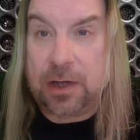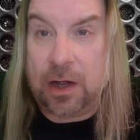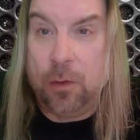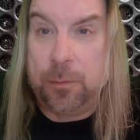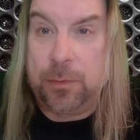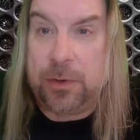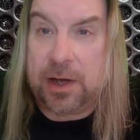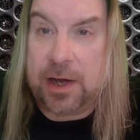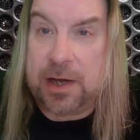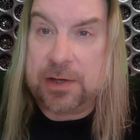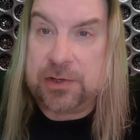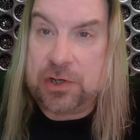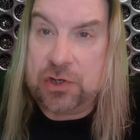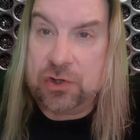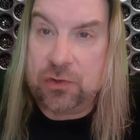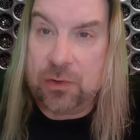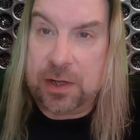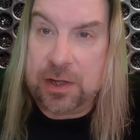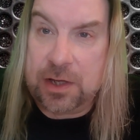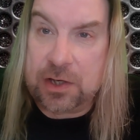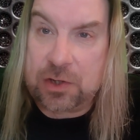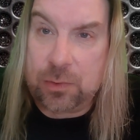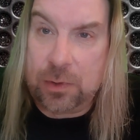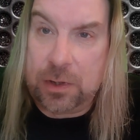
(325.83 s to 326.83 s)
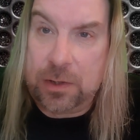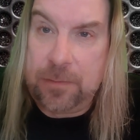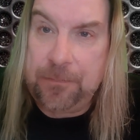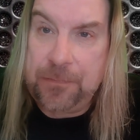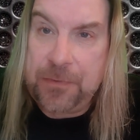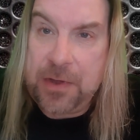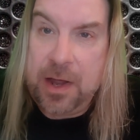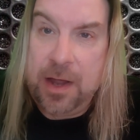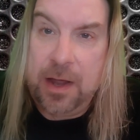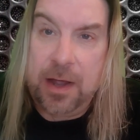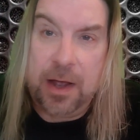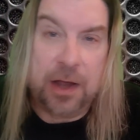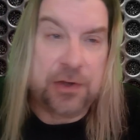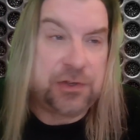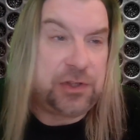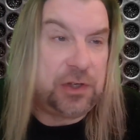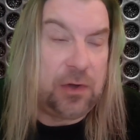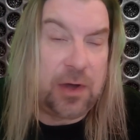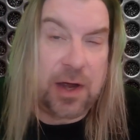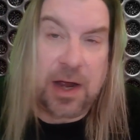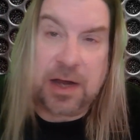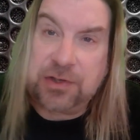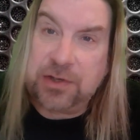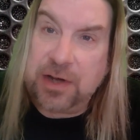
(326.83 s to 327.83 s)
I hope you guys enjoyed this one. I'll see
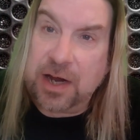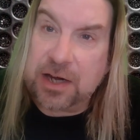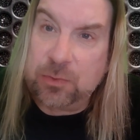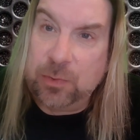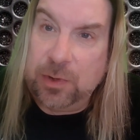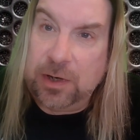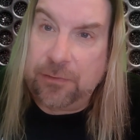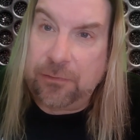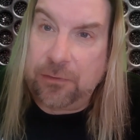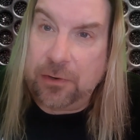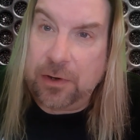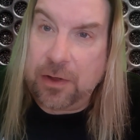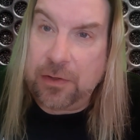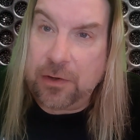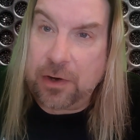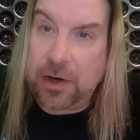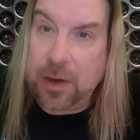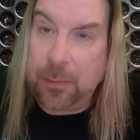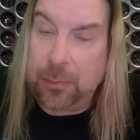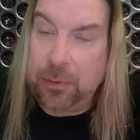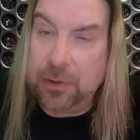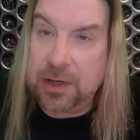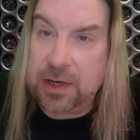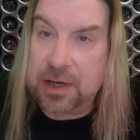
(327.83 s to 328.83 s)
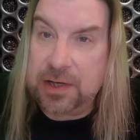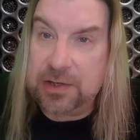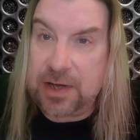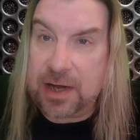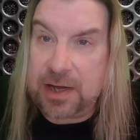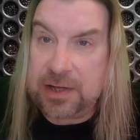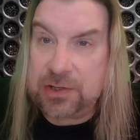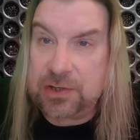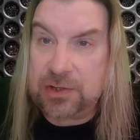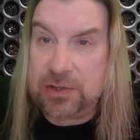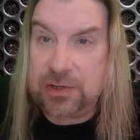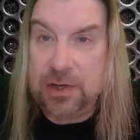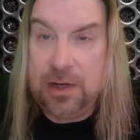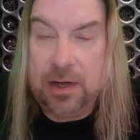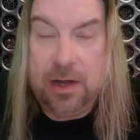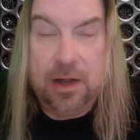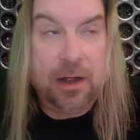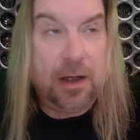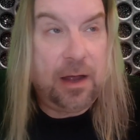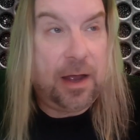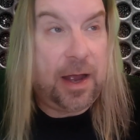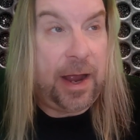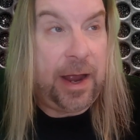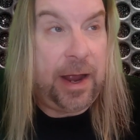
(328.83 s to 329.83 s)
you guys next week for another couple of cassettes,
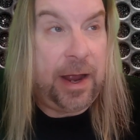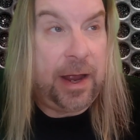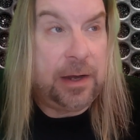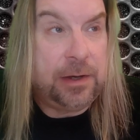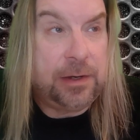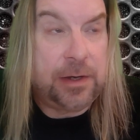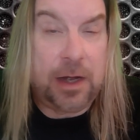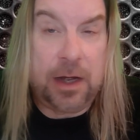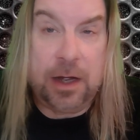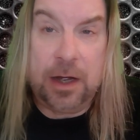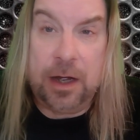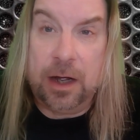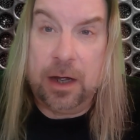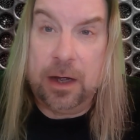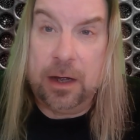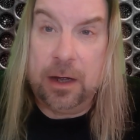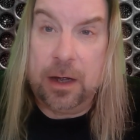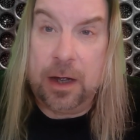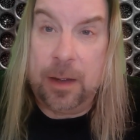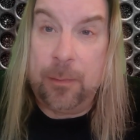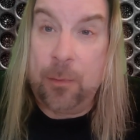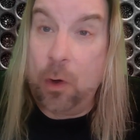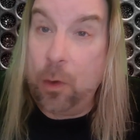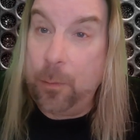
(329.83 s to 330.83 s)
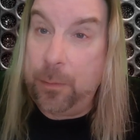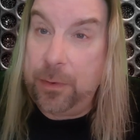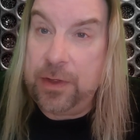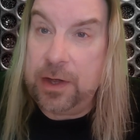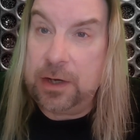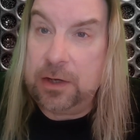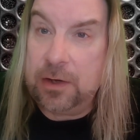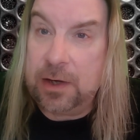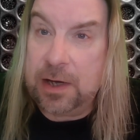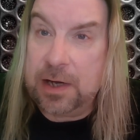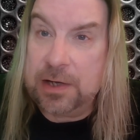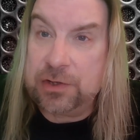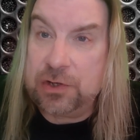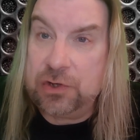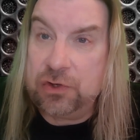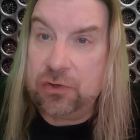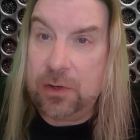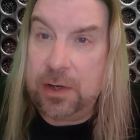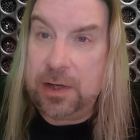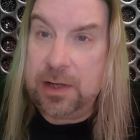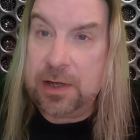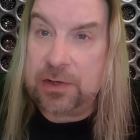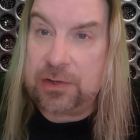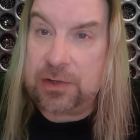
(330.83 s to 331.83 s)
and I'm hoping that you guys
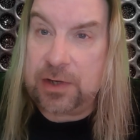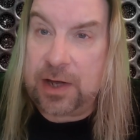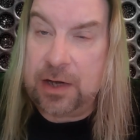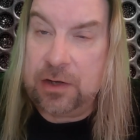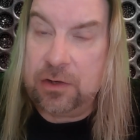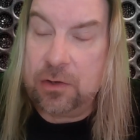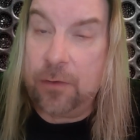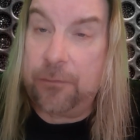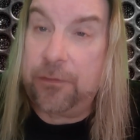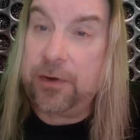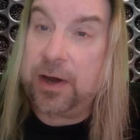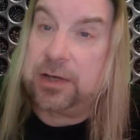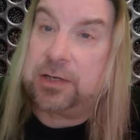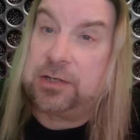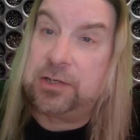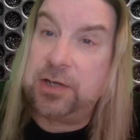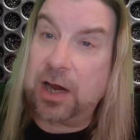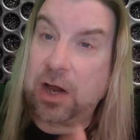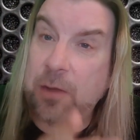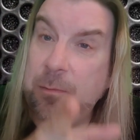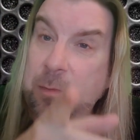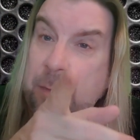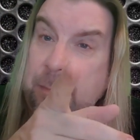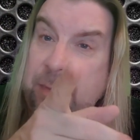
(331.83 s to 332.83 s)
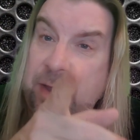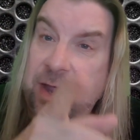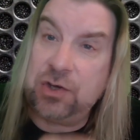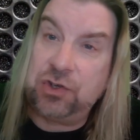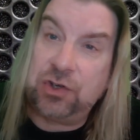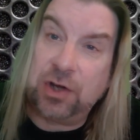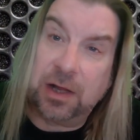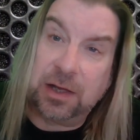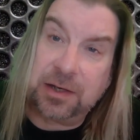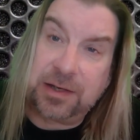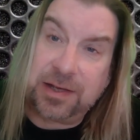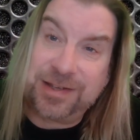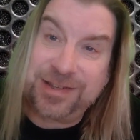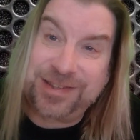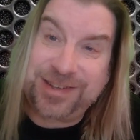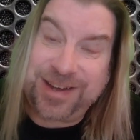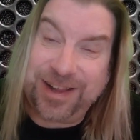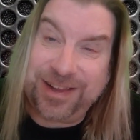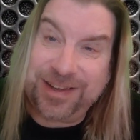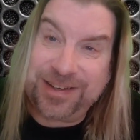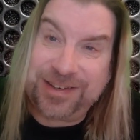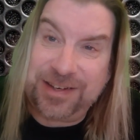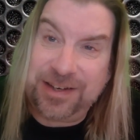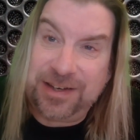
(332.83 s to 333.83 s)
enjoy this. And don't forget to check out my band Gelatin
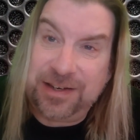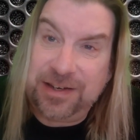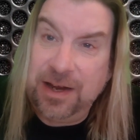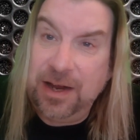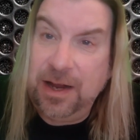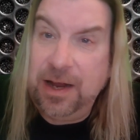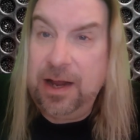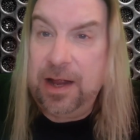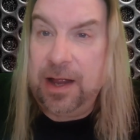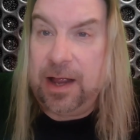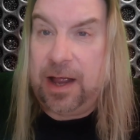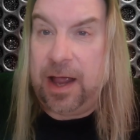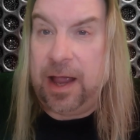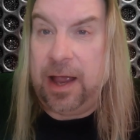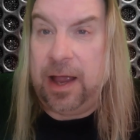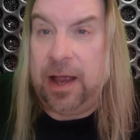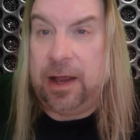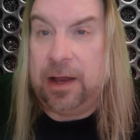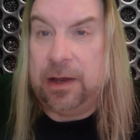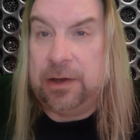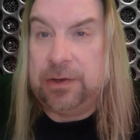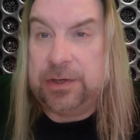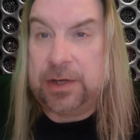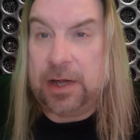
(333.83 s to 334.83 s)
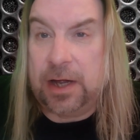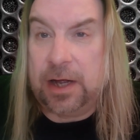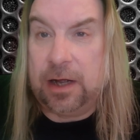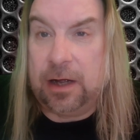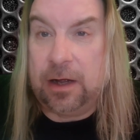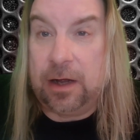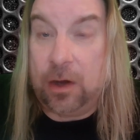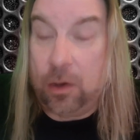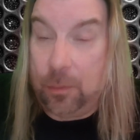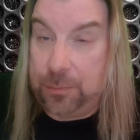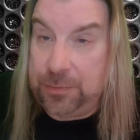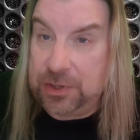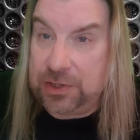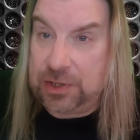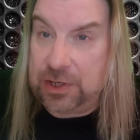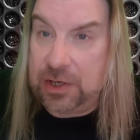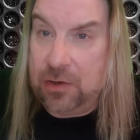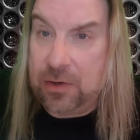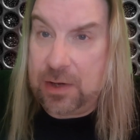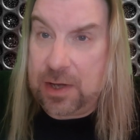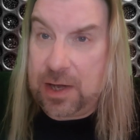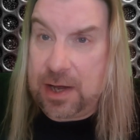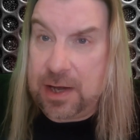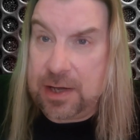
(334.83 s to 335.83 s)
Skeleton, and I hope to see
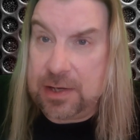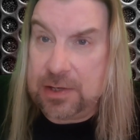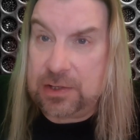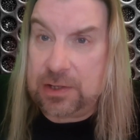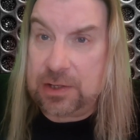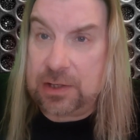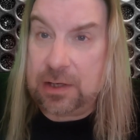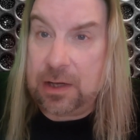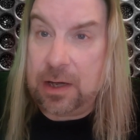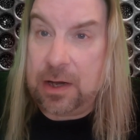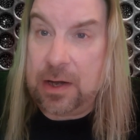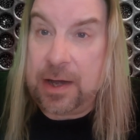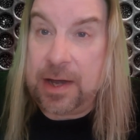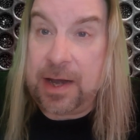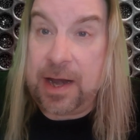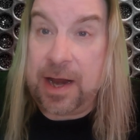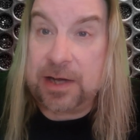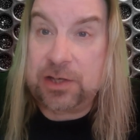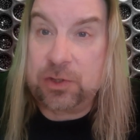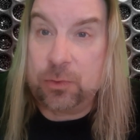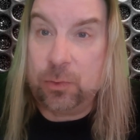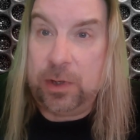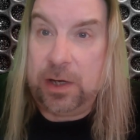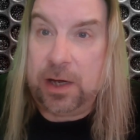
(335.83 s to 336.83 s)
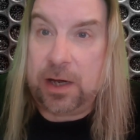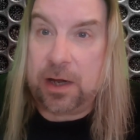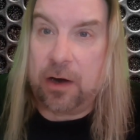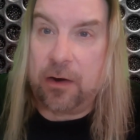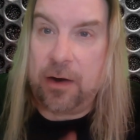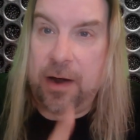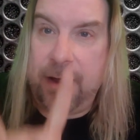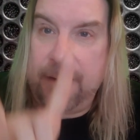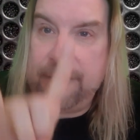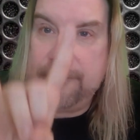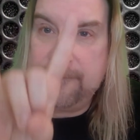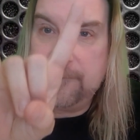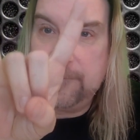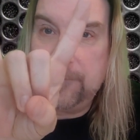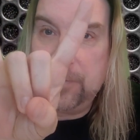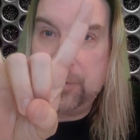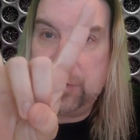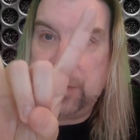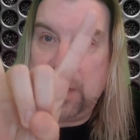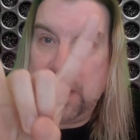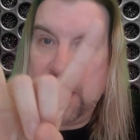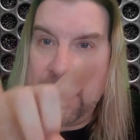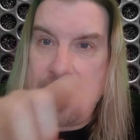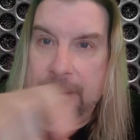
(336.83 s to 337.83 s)
you guys next week. All right,
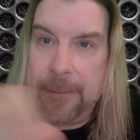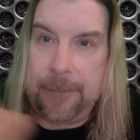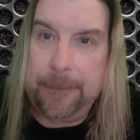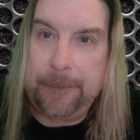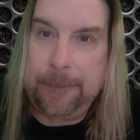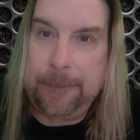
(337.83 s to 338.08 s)
see ya.